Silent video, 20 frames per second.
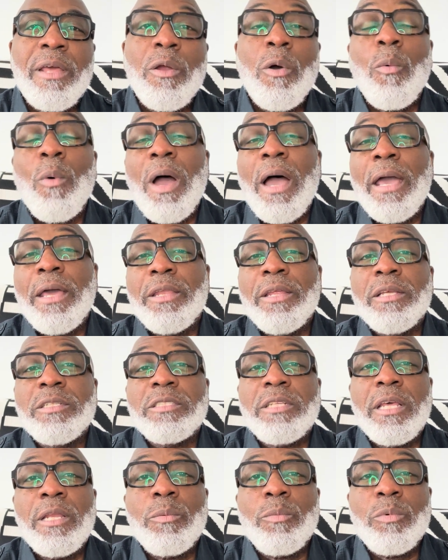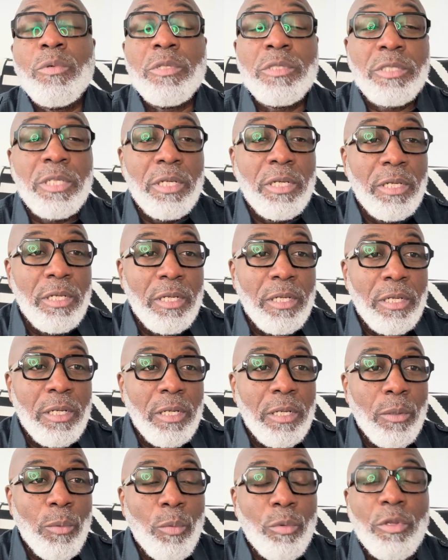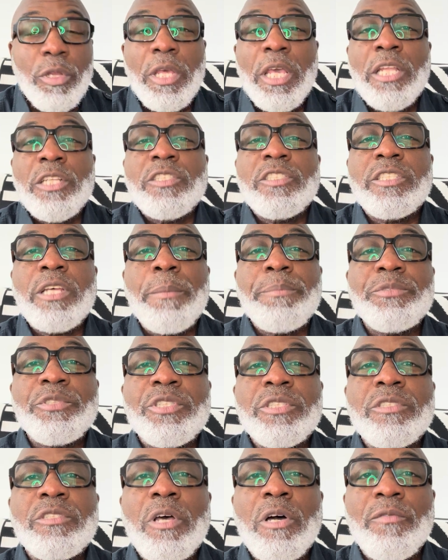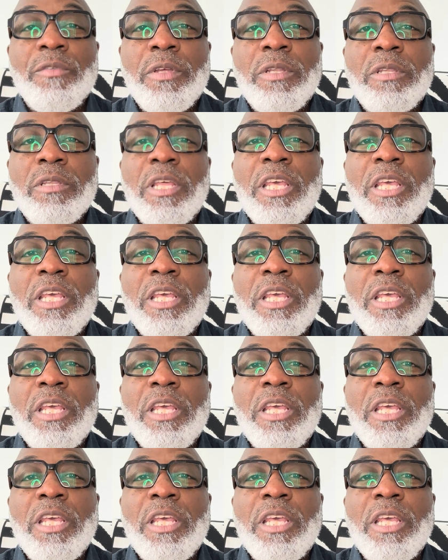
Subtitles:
Or why it is that it was the inceptions of it.